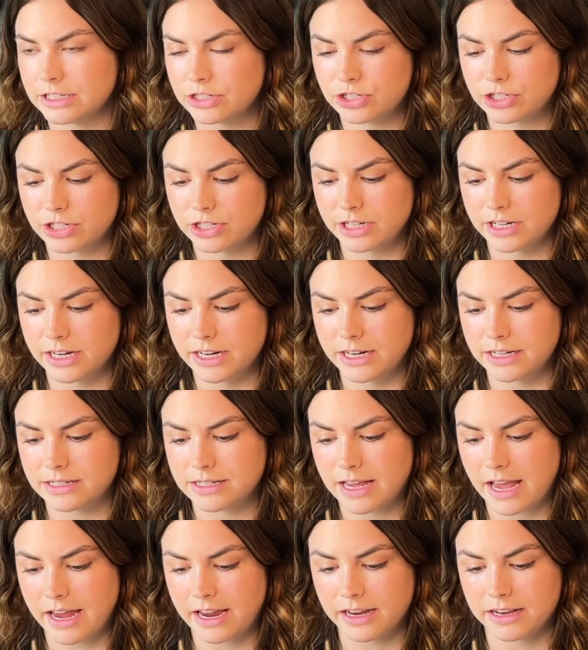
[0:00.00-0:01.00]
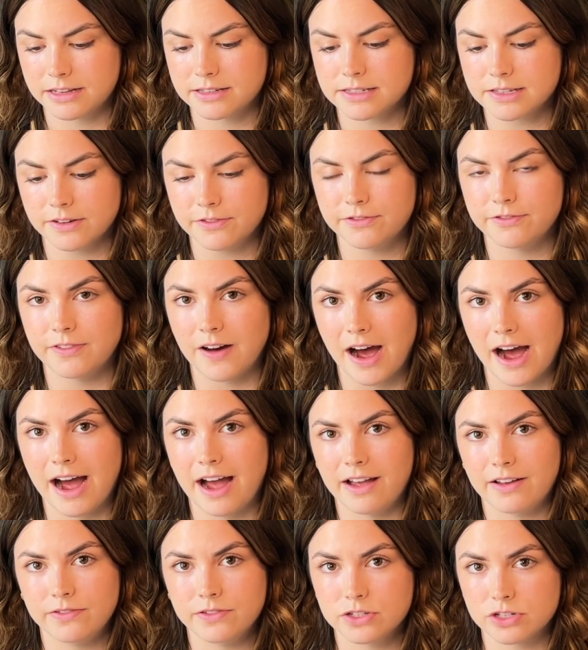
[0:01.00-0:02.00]
she takes
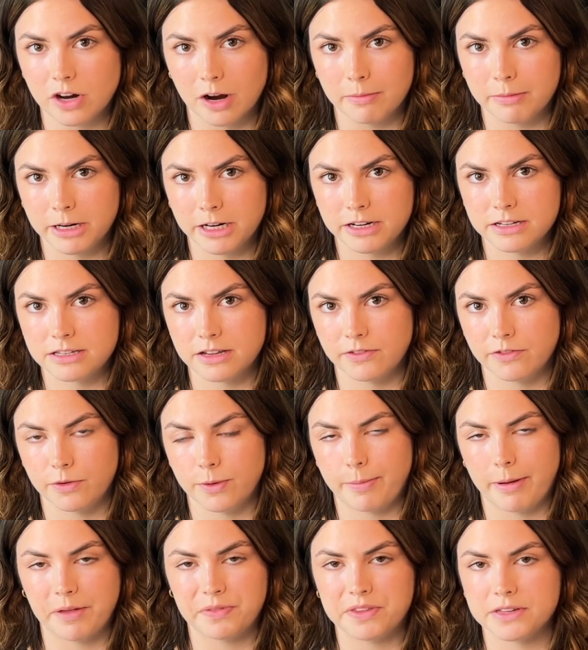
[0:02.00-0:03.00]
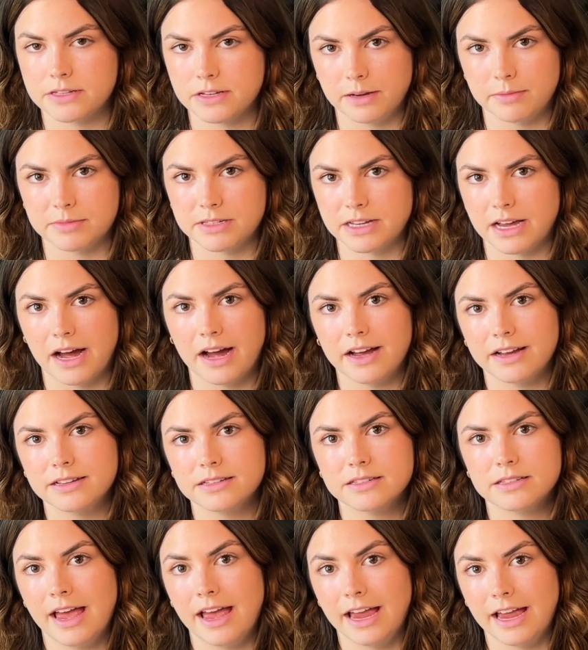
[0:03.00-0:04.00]
5 strawberries of about the same
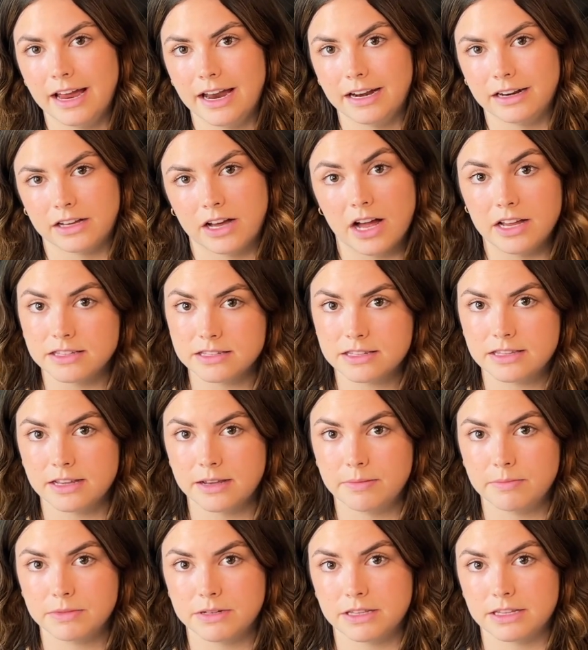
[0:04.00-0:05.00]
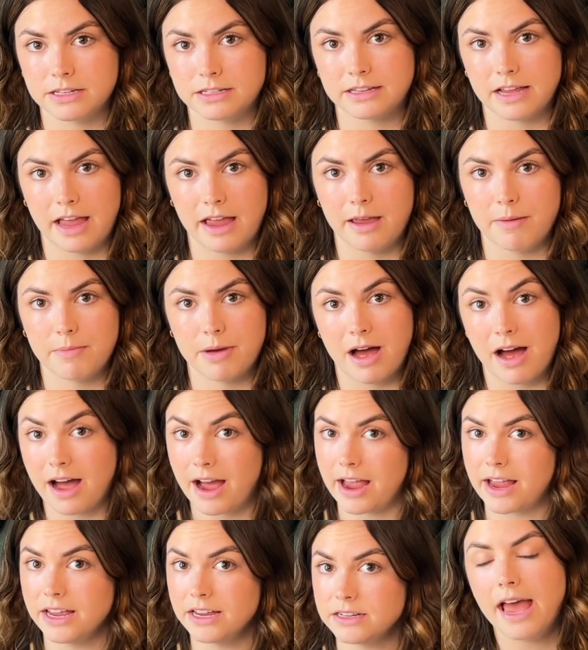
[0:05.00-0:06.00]
size and cuts them to the same
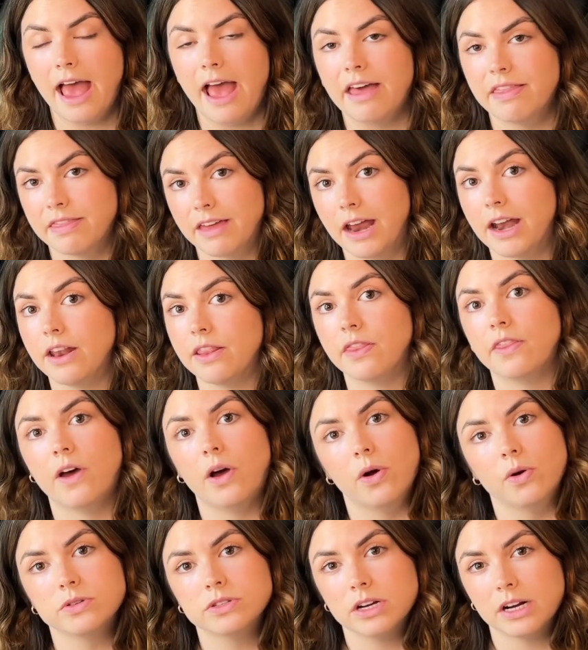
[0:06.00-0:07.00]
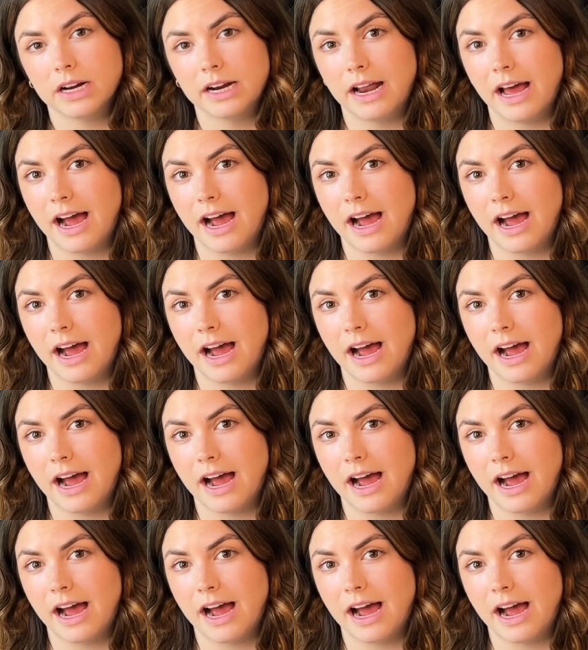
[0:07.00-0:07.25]
height, and then those are gonna